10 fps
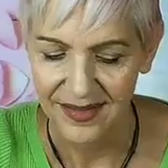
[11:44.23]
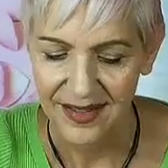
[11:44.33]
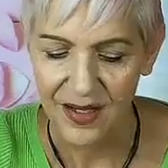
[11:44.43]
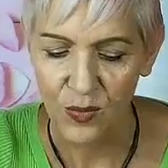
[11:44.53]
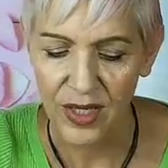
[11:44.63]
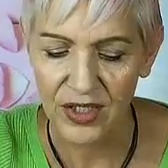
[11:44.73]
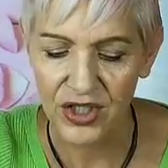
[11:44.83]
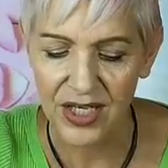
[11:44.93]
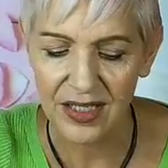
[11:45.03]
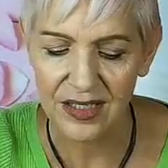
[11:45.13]
And when
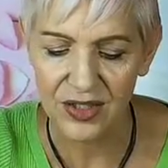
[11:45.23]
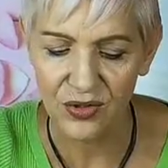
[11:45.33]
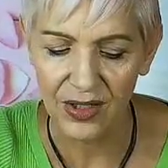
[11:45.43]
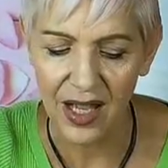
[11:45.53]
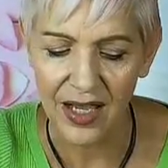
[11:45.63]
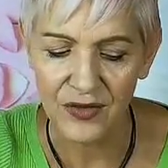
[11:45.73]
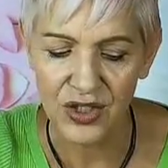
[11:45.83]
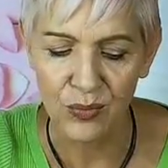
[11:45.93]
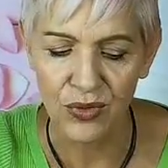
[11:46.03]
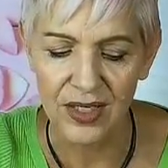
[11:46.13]
she enters your life,
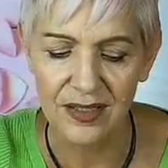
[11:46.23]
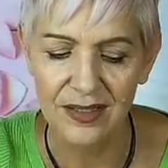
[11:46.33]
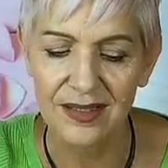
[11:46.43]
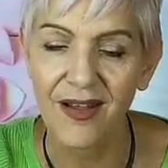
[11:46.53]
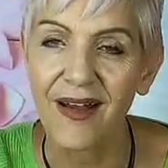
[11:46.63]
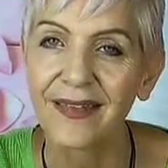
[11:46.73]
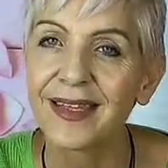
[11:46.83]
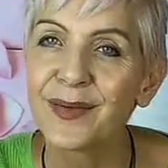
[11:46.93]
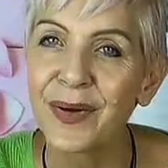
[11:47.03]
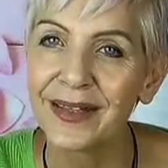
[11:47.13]
she brings a sign
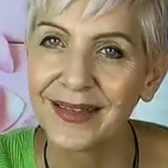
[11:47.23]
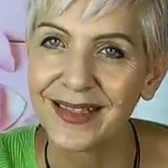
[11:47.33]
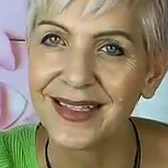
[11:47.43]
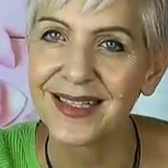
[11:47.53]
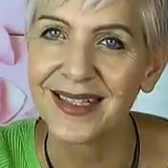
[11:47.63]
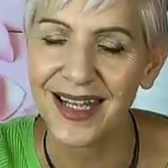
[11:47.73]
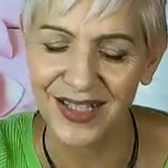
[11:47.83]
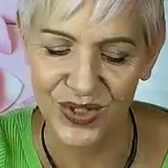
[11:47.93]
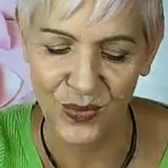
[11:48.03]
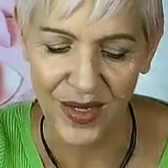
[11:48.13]
that abundance is
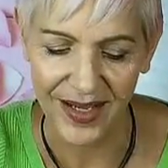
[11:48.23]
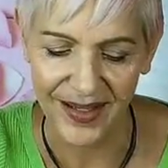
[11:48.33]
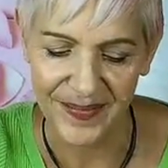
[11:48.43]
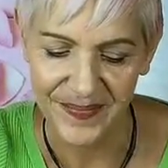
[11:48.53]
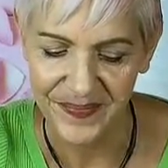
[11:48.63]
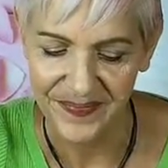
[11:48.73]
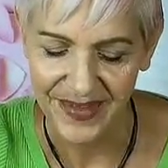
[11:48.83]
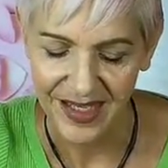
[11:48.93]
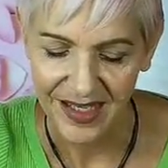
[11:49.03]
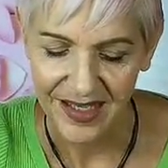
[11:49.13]
headed your way.
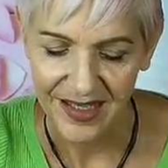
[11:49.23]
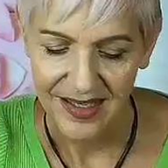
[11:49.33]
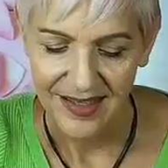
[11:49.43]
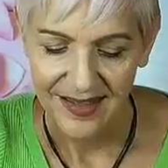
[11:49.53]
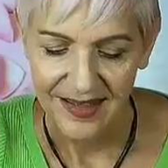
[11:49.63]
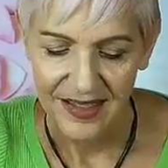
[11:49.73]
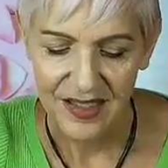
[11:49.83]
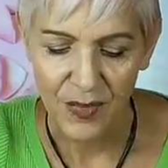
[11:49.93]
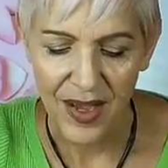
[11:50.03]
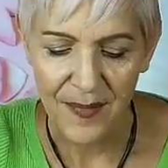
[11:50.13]

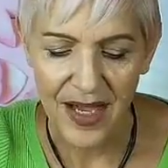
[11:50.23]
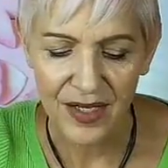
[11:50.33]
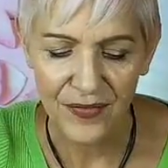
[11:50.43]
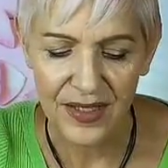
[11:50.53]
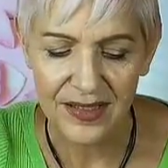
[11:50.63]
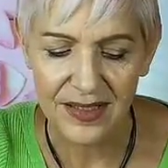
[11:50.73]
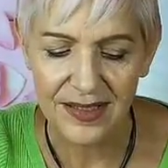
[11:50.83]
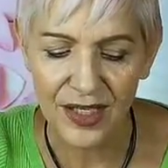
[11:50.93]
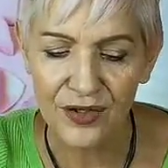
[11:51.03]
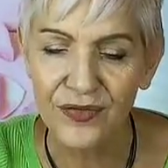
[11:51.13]
This might manifest
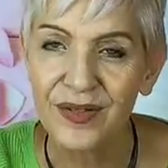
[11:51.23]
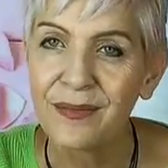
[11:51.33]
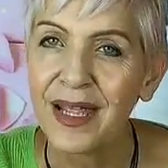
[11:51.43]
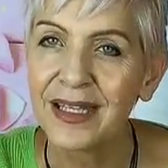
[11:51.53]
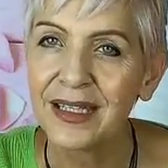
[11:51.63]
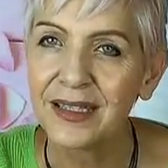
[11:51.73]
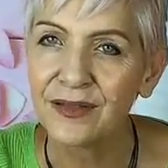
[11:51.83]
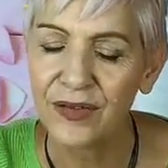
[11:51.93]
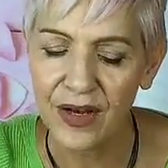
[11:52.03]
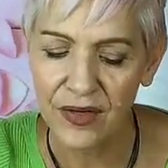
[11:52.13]
itself in many
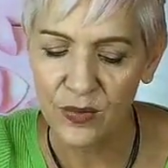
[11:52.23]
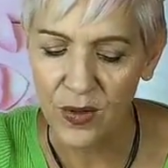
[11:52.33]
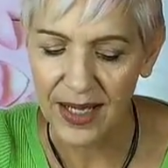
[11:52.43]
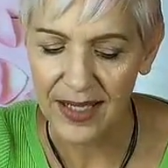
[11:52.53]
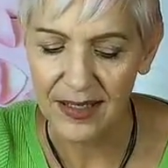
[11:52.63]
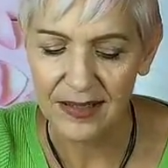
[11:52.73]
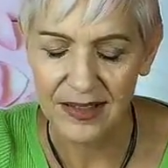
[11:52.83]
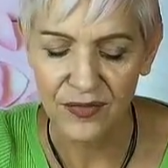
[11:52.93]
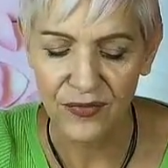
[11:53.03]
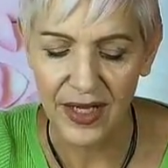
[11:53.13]
and varied
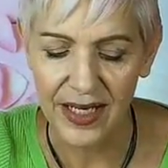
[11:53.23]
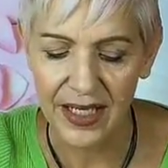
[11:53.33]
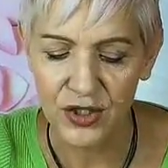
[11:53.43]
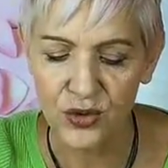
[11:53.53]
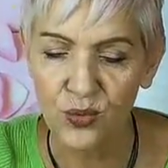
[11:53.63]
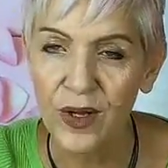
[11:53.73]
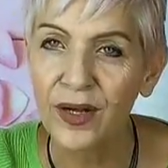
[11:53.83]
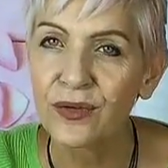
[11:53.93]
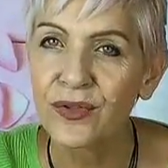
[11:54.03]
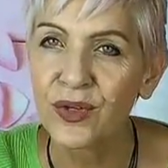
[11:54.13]
ways, in financial
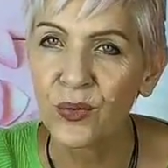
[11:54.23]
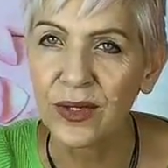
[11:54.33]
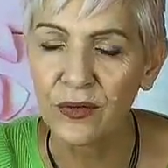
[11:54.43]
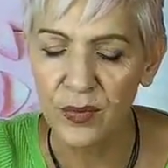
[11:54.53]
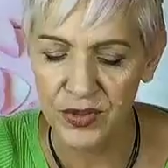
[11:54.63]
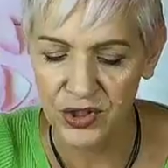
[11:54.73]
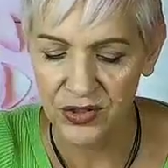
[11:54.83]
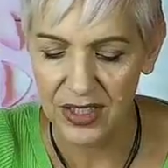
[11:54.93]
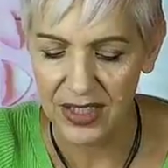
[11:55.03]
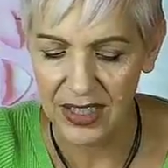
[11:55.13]
wealth, career
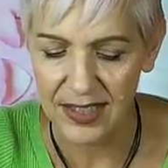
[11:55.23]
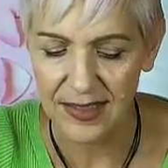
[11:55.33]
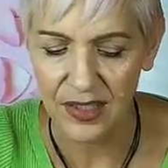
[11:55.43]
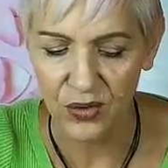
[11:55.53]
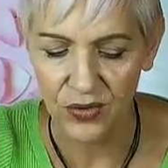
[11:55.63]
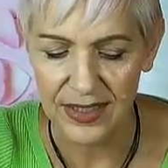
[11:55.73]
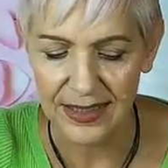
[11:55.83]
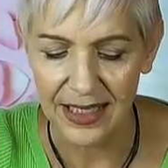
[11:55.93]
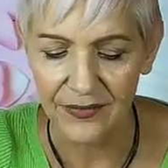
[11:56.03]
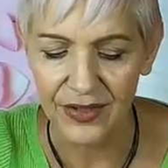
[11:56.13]
opportunities, increased
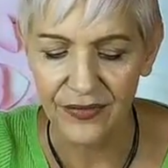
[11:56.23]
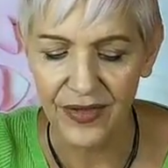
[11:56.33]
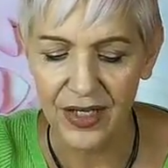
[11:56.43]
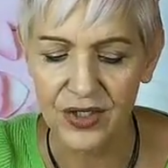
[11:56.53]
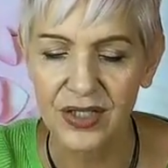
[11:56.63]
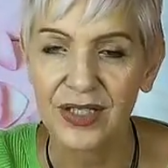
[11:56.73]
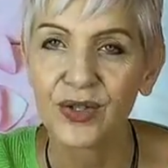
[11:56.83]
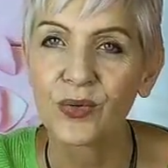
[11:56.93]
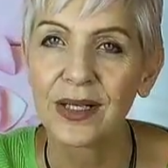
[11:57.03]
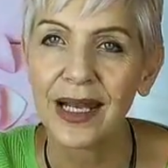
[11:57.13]
love and affection in
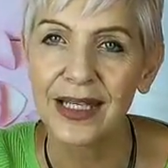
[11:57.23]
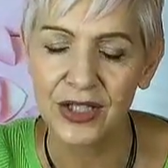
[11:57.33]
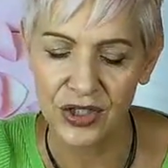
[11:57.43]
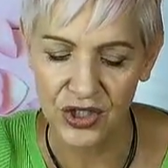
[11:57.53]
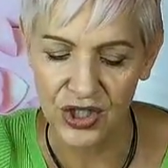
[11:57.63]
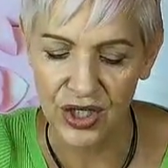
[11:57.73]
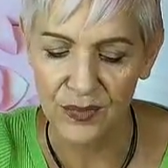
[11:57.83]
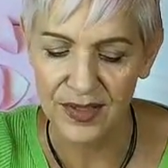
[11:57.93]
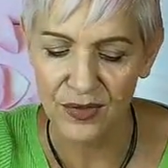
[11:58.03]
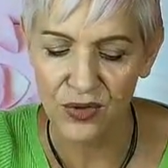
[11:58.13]
your
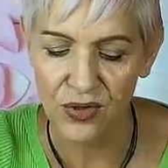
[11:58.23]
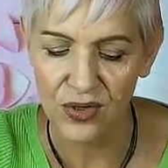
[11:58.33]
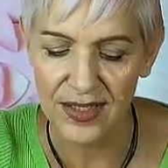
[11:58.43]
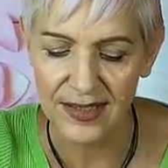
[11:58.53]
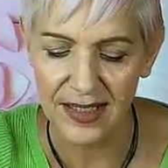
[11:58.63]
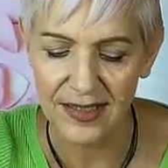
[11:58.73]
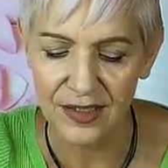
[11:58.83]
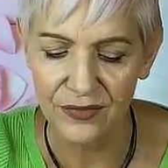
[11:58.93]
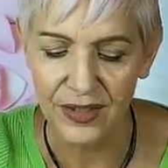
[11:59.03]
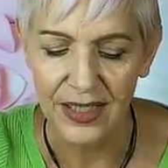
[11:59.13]
relationships, or a sense
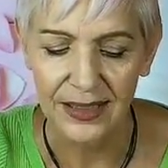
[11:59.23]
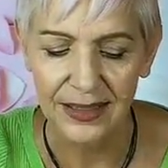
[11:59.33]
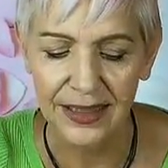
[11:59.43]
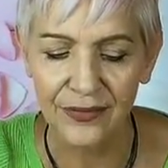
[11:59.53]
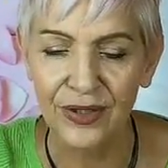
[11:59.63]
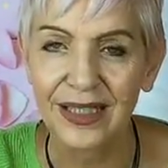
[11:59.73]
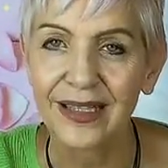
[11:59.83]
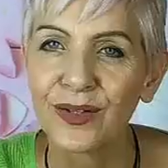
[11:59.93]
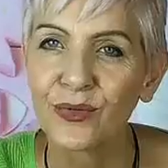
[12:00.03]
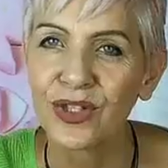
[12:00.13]
of living
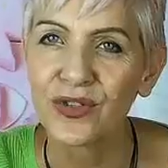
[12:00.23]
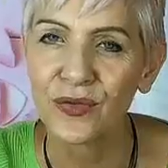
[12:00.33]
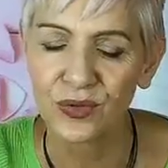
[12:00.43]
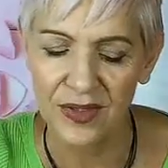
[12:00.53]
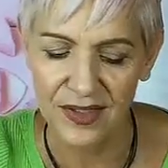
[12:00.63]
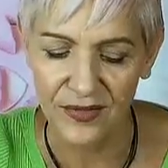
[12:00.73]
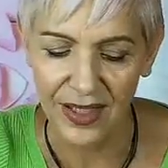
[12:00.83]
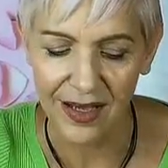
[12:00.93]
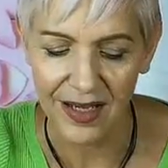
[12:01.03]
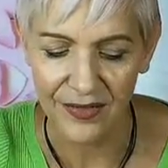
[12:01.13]
rich fullness of
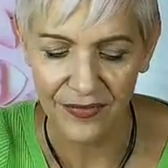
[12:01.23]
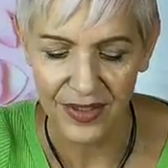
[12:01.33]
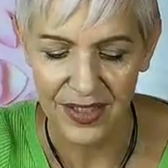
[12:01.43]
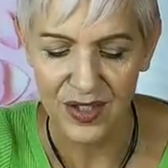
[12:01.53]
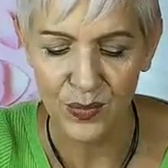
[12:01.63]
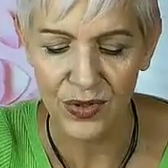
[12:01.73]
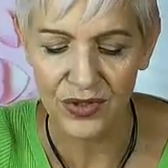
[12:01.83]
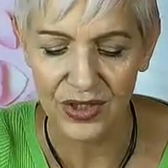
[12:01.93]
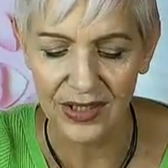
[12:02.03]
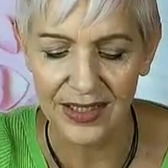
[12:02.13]
life,
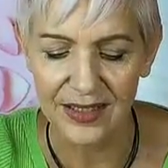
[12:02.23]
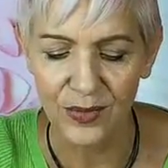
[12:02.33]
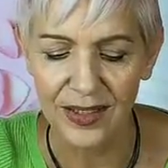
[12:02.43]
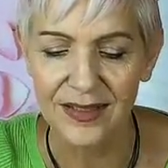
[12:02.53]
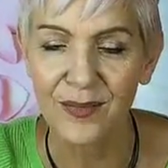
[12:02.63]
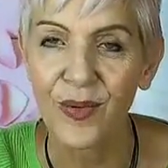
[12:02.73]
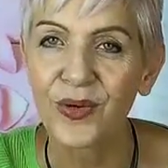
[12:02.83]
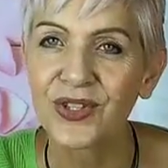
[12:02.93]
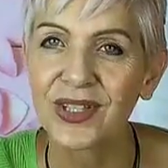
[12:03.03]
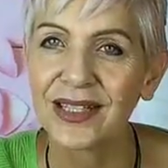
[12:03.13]
spiritually as well as
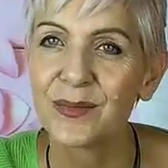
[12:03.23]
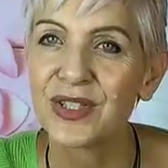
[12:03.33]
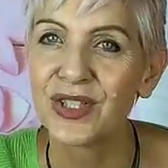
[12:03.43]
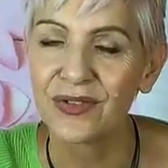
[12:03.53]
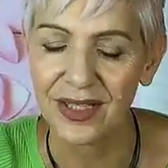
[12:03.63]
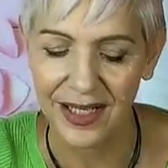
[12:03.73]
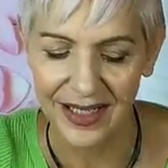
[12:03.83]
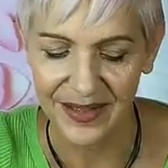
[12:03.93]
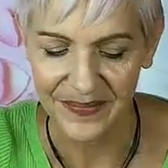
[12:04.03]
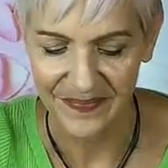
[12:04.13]
emotionally and
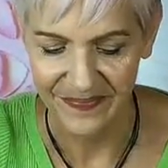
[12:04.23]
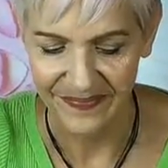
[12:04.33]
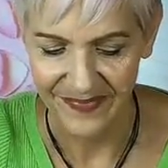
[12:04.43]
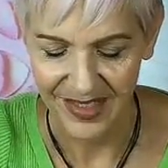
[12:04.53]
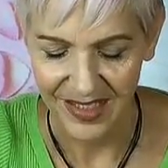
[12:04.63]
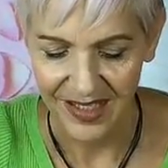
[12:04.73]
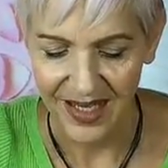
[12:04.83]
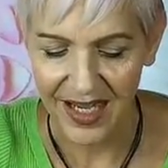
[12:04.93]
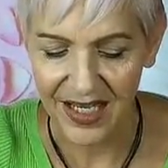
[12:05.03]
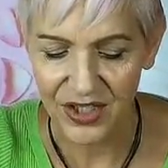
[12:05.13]
materially.
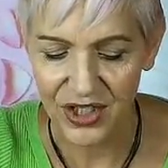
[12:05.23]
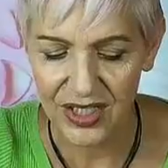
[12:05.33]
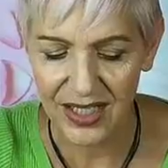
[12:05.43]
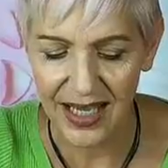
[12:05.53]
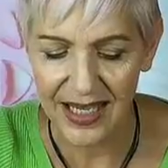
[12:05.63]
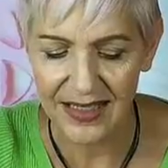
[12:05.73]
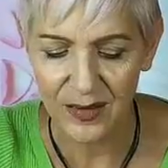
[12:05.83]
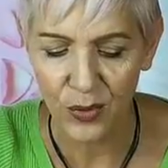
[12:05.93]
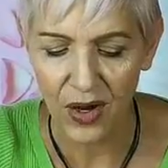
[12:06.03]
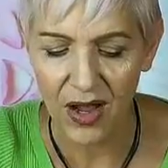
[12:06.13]
And she indicates
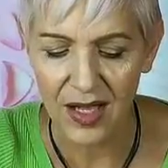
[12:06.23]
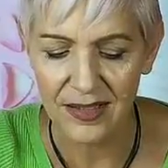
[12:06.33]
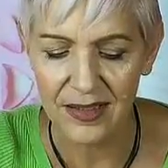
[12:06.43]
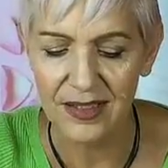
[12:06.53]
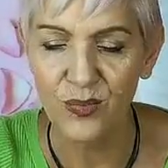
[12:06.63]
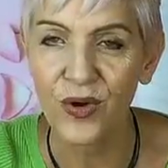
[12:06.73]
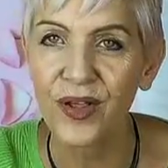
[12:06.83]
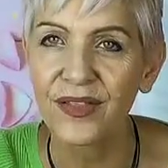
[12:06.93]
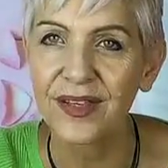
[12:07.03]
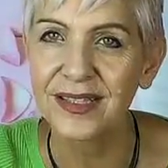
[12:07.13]
a prize that is
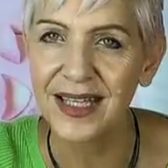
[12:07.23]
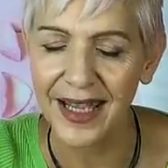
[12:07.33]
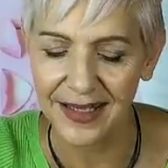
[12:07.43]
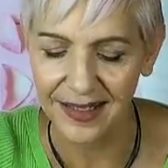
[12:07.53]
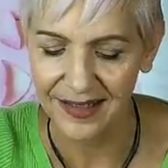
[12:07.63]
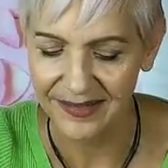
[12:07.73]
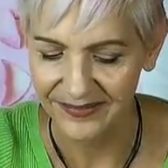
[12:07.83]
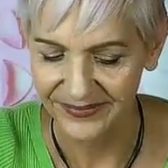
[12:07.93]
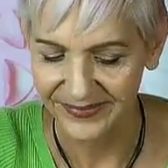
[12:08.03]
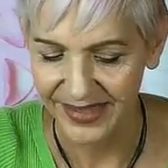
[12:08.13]
worth attaining.
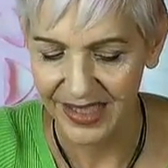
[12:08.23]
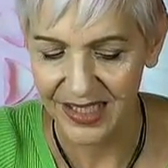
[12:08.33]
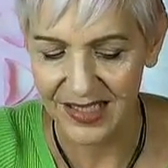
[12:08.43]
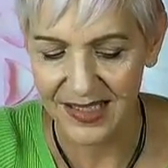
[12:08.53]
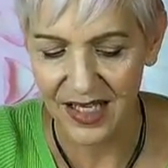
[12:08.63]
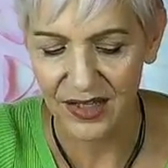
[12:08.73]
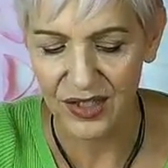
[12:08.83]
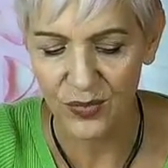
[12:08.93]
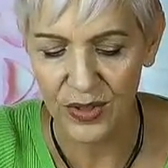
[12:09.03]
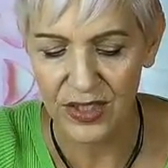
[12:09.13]
It is said the
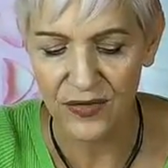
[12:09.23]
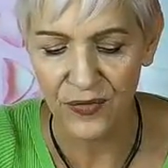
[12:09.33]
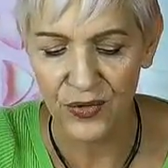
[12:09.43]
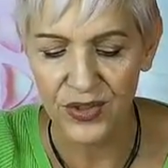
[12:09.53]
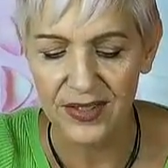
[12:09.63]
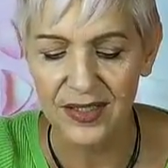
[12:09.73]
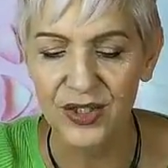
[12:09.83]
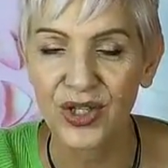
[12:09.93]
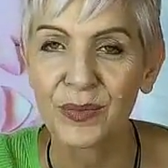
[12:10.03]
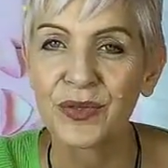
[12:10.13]
sweetest fruit is at the
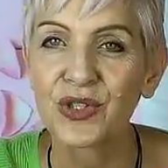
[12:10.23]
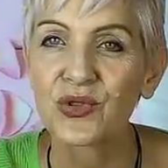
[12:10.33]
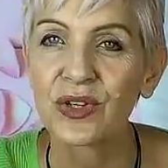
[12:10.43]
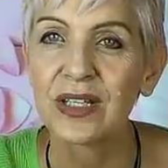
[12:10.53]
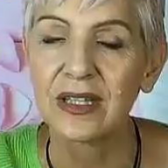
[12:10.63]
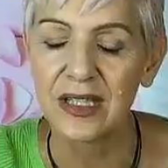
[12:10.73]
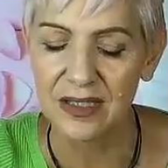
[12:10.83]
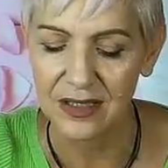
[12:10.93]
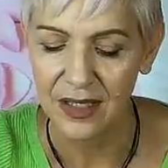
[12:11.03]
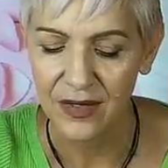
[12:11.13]
top of the tree,
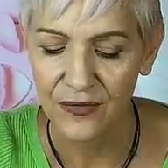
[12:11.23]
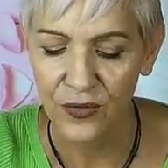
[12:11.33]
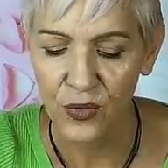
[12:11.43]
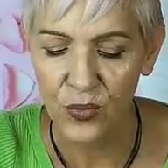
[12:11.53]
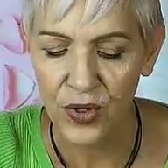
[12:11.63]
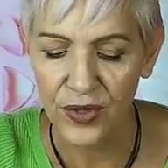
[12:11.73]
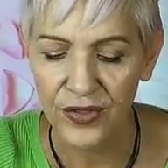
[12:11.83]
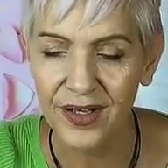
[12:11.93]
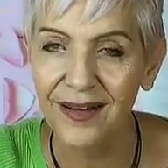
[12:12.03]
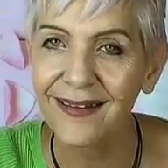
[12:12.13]
therefore
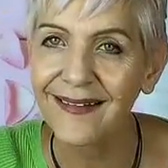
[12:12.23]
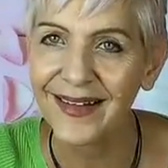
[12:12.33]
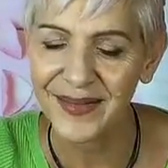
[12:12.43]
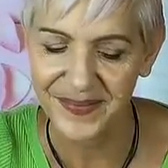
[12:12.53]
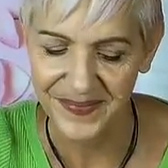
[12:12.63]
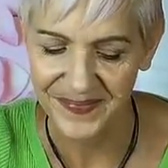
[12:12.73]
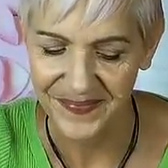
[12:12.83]
worth the climb.